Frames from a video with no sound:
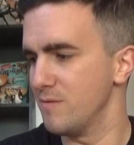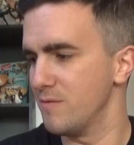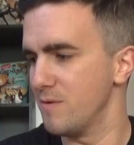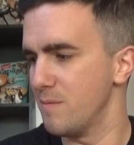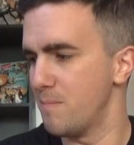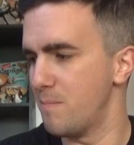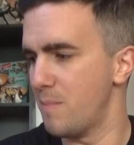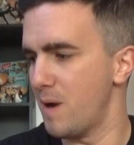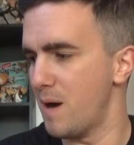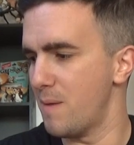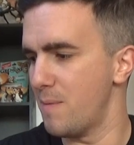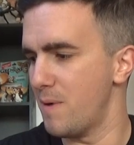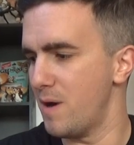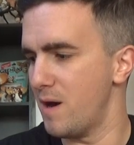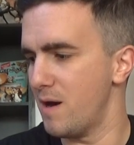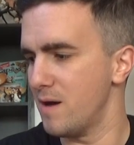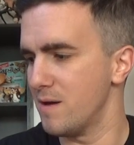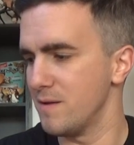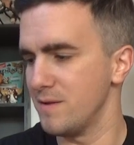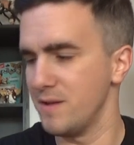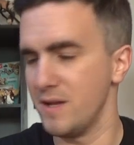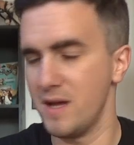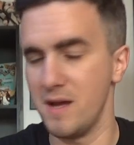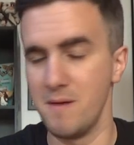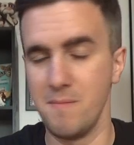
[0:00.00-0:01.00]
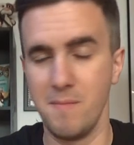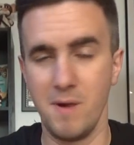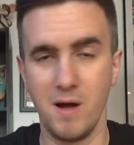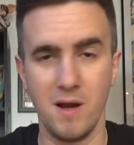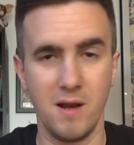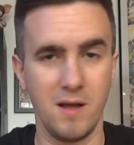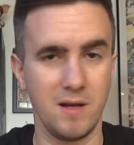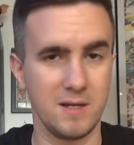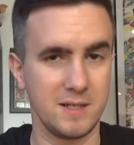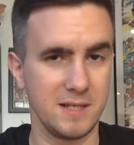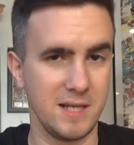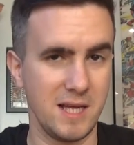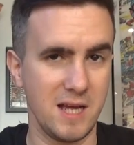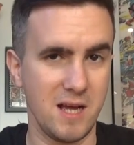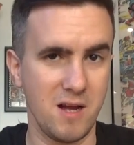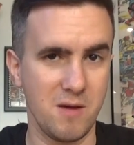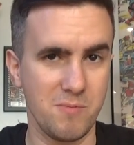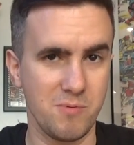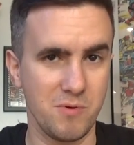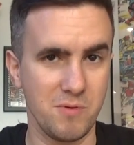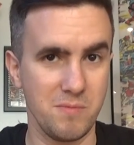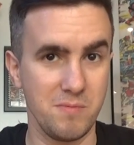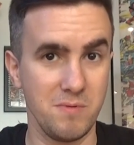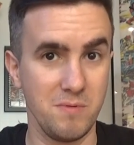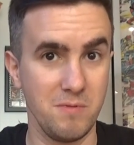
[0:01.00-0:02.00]
bummer. Now, my luck now, I
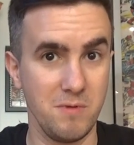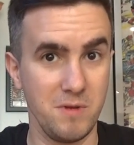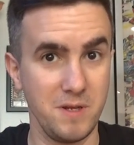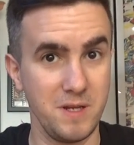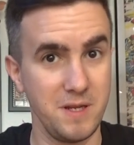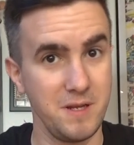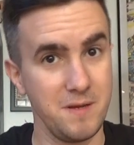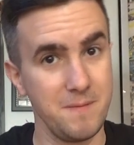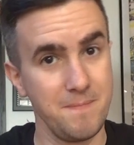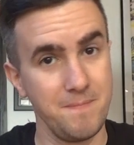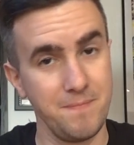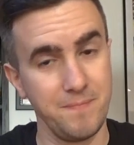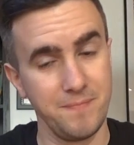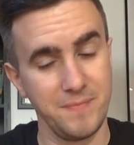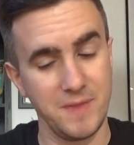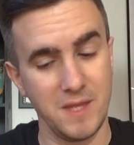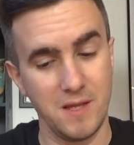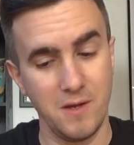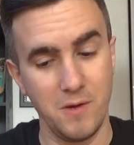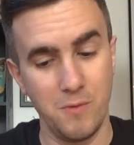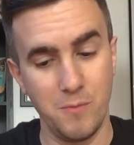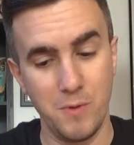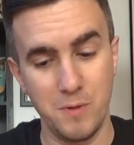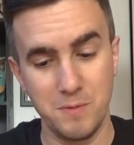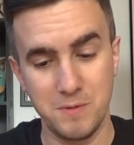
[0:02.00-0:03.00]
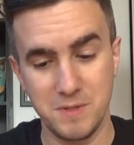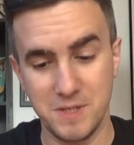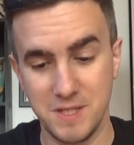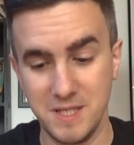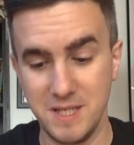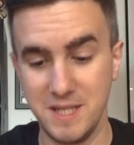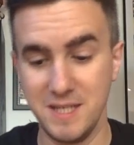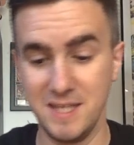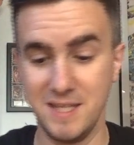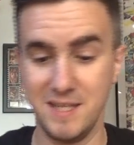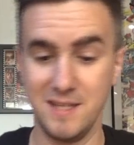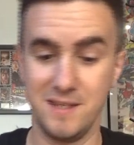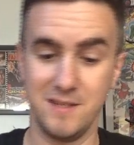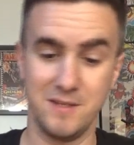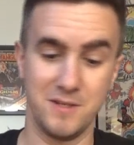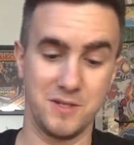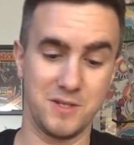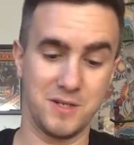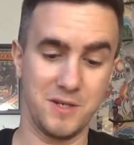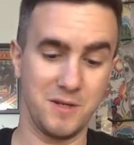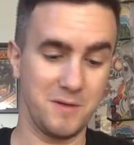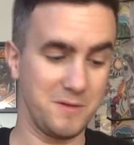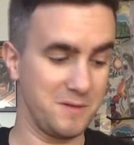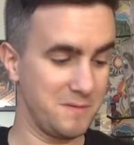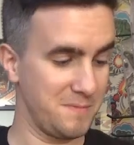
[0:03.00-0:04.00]
probably won't see any at the
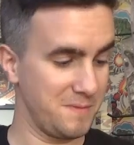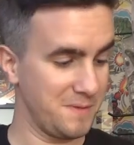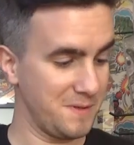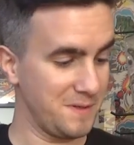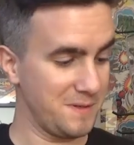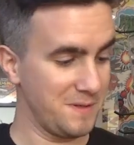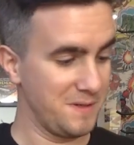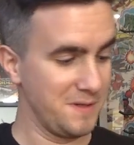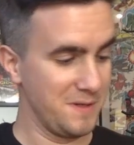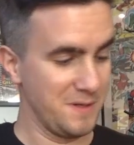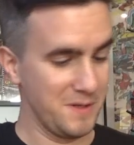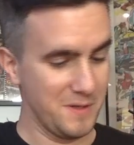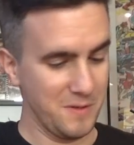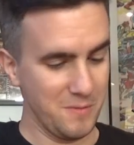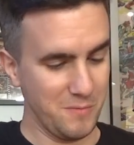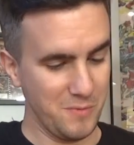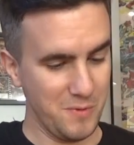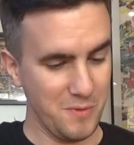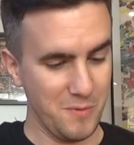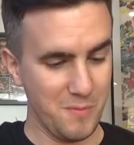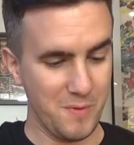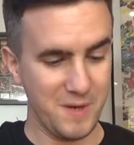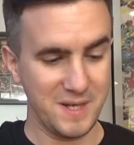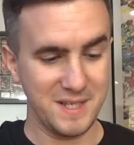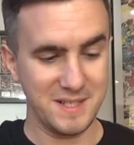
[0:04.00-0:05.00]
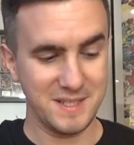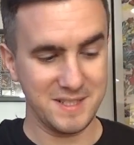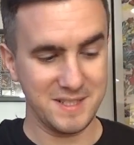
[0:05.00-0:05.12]
shows, but we'll wait